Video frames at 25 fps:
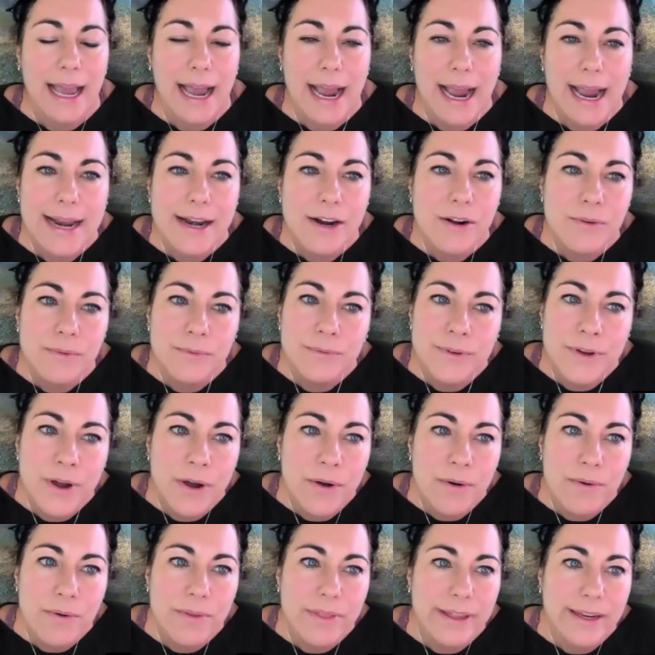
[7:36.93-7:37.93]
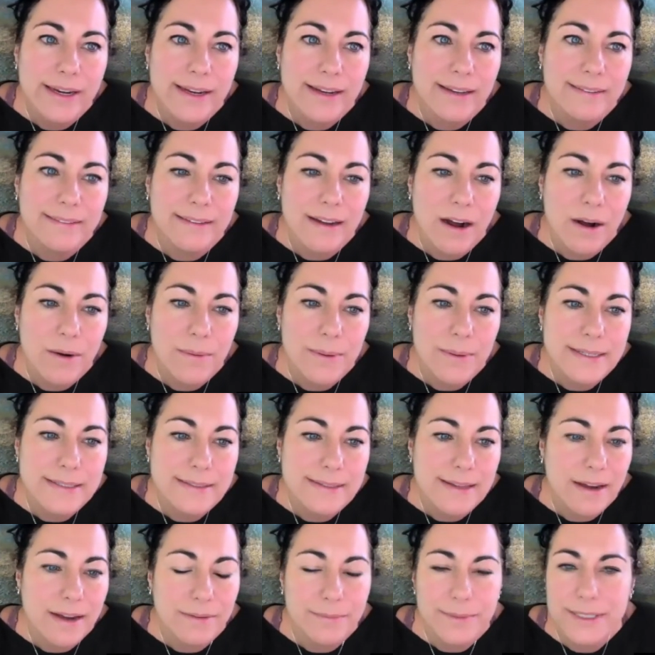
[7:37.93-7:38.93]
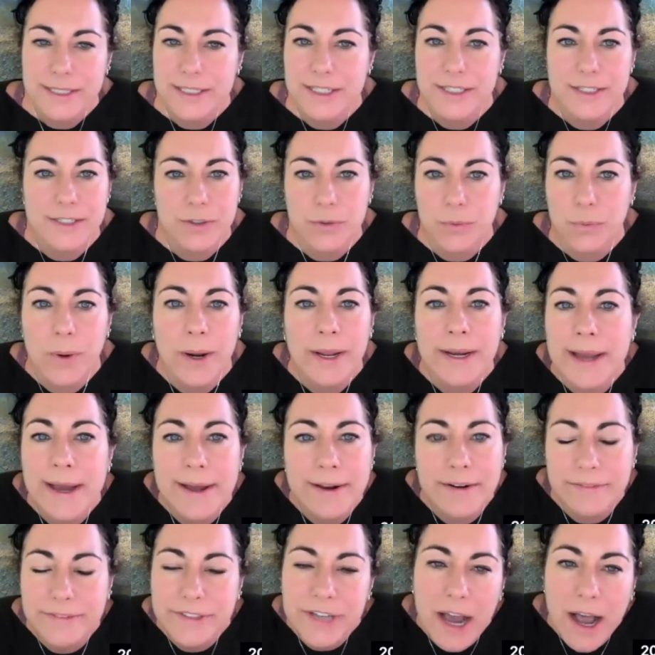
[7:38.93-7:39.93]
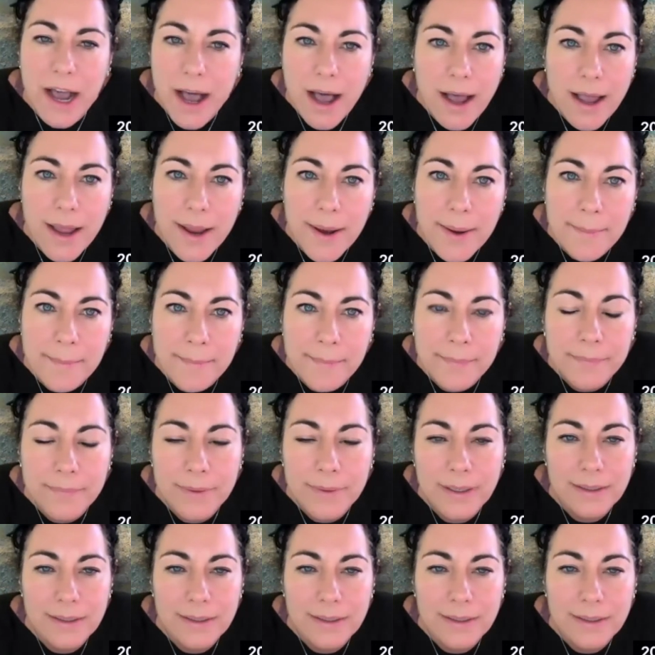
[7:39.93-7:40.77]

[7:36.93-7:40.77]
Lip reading: I don't know that it's always that we just run out of time